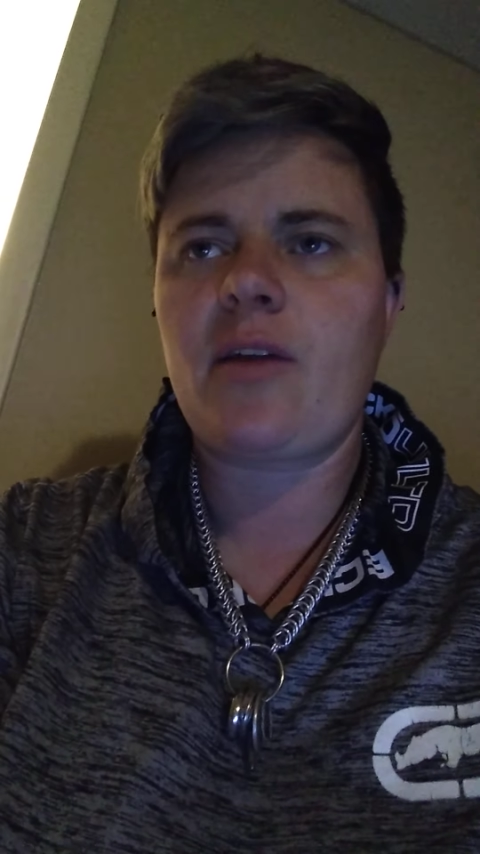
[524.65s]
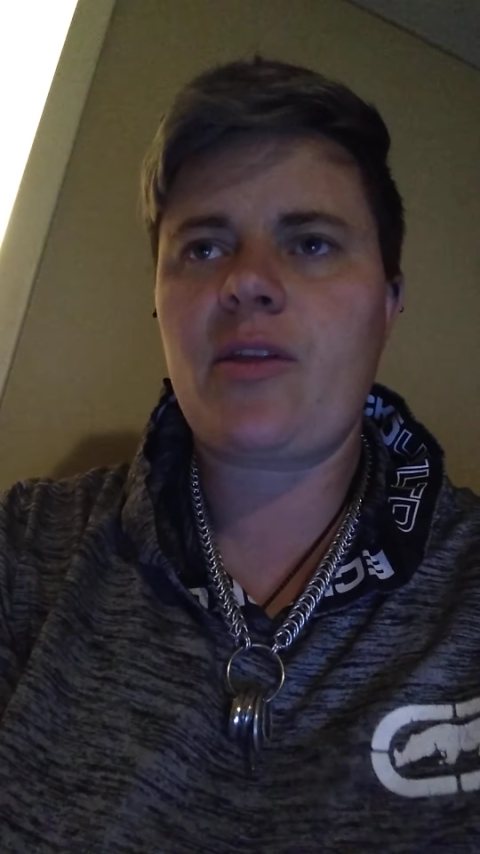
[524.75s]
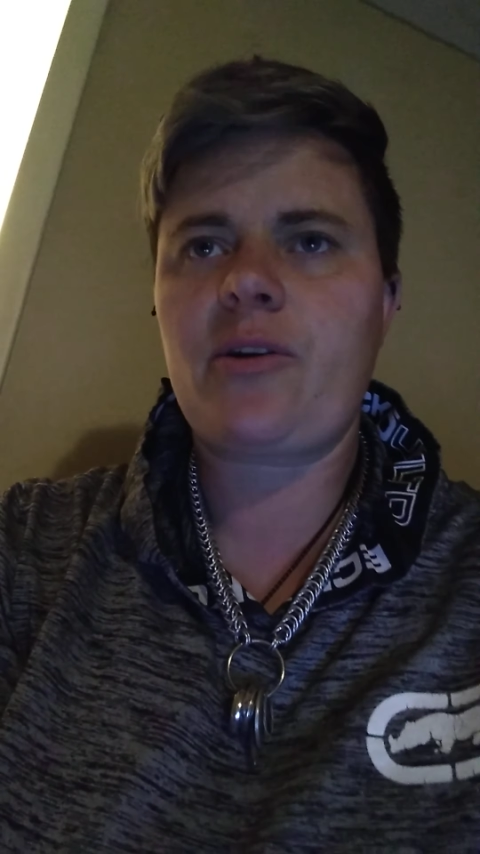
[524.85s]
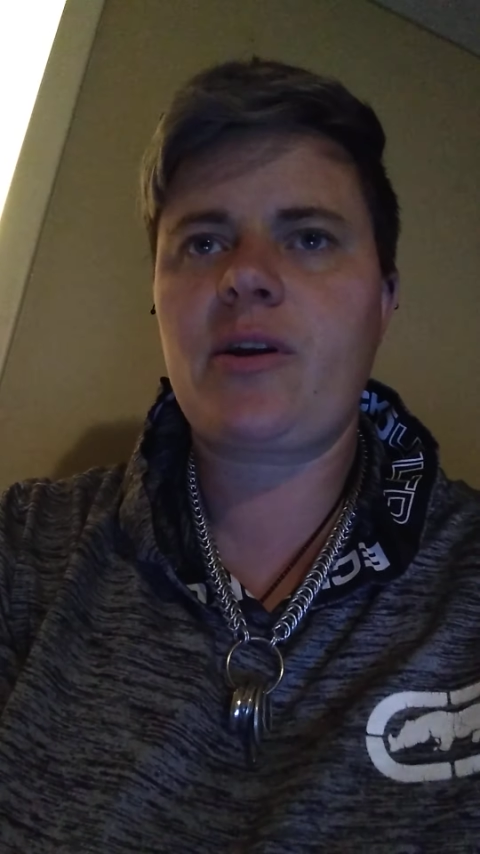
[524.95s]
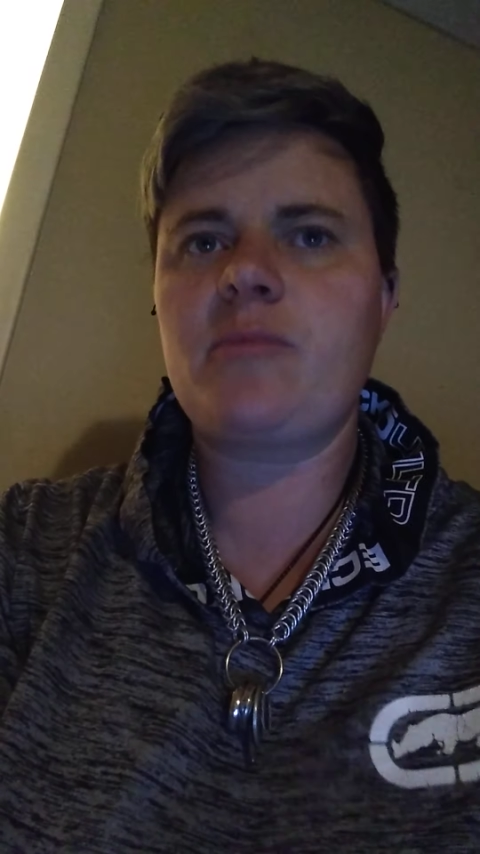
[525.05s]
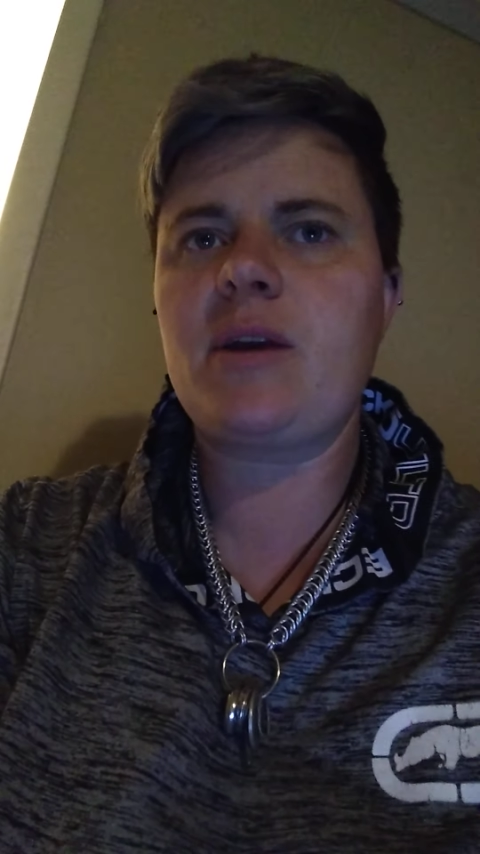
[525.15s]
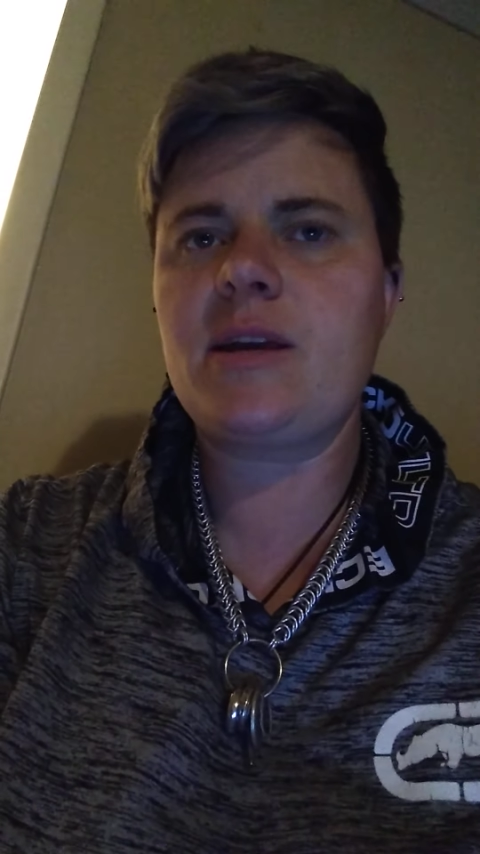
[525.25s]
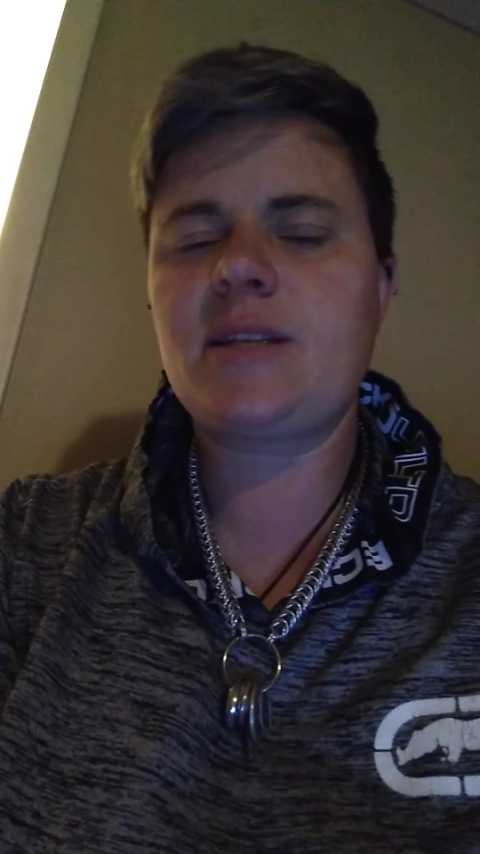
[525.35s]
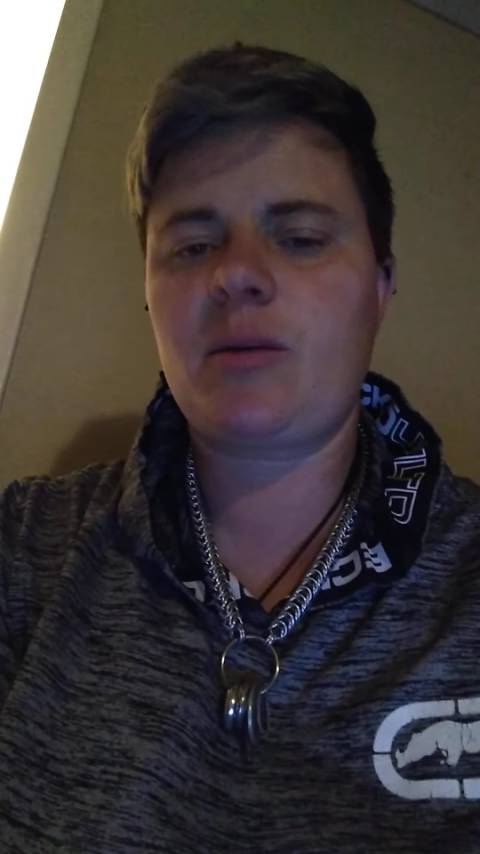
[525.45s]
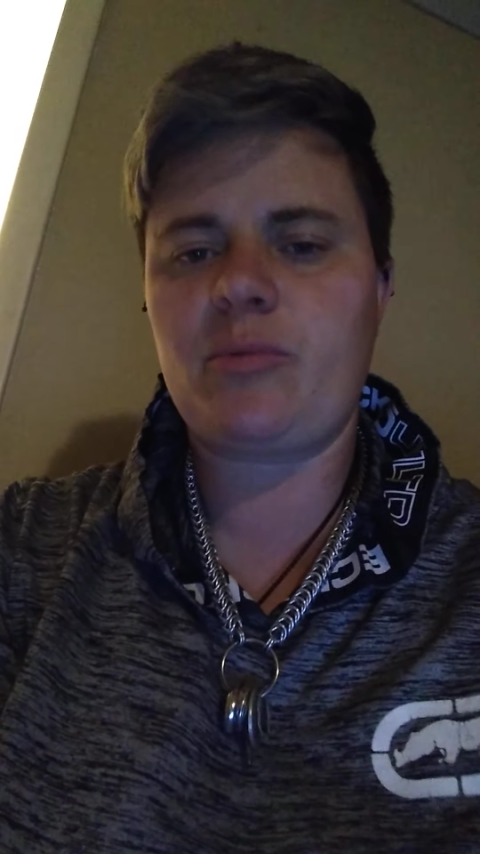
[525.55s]
There can
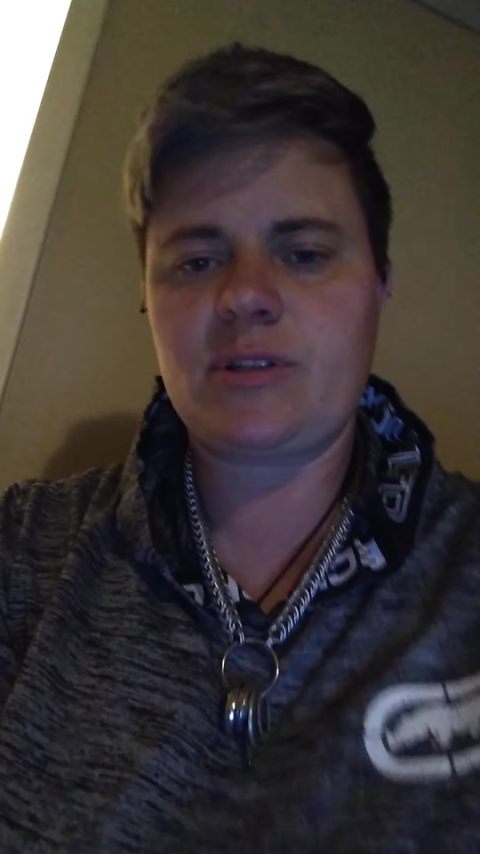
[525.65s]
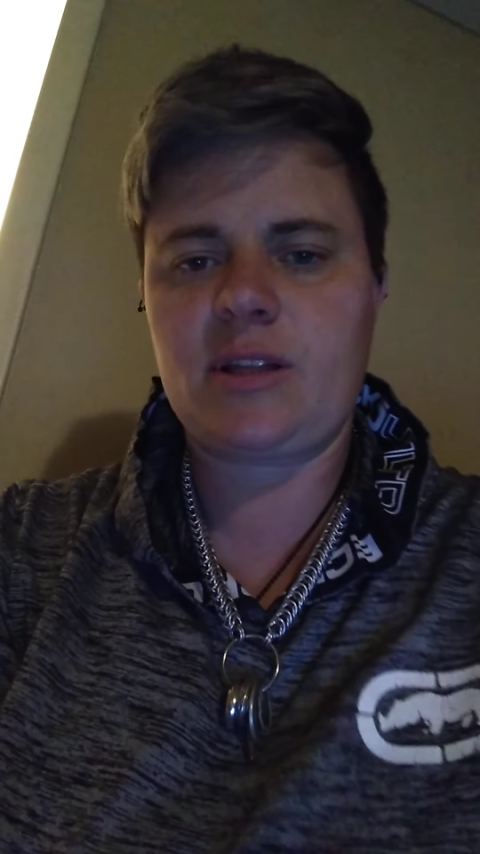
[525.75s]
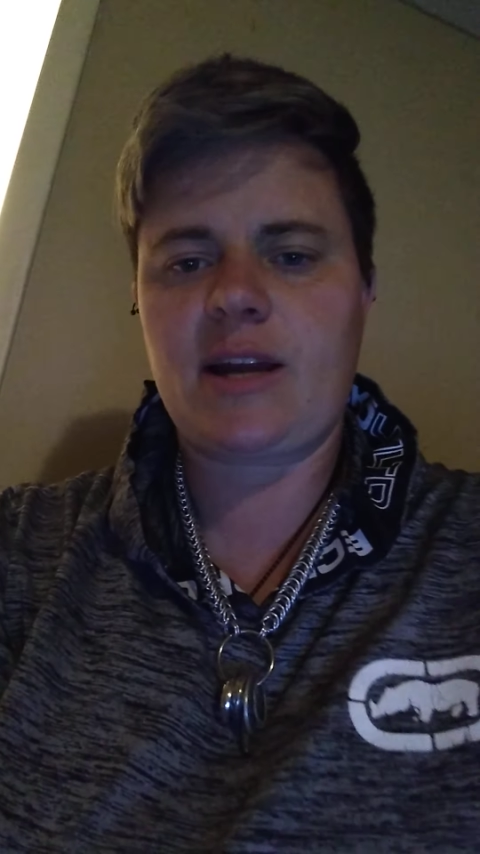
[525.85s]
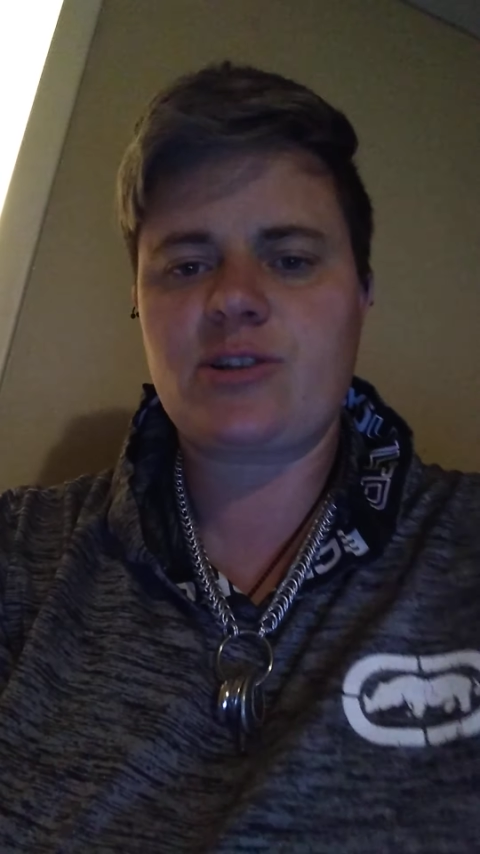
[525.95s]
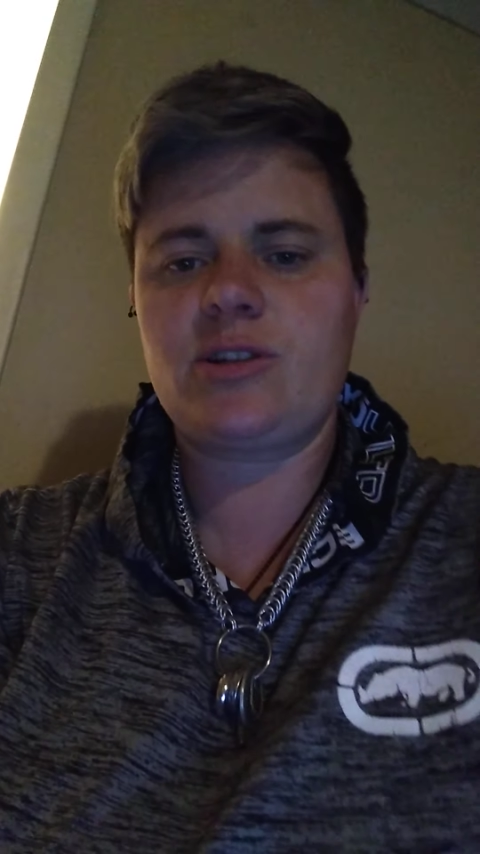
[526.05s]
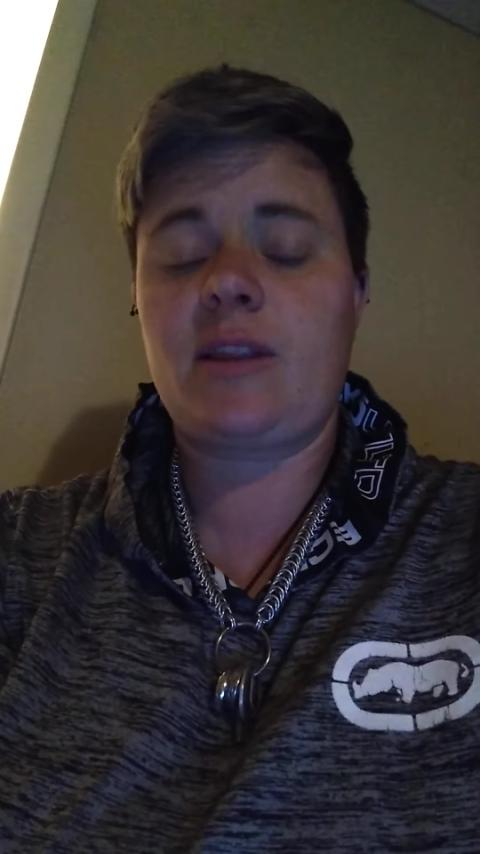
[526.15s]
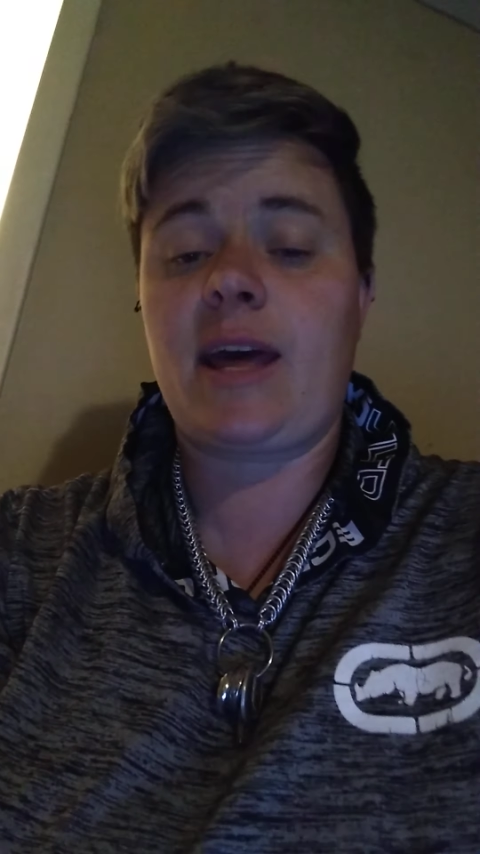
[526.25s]
be sample selection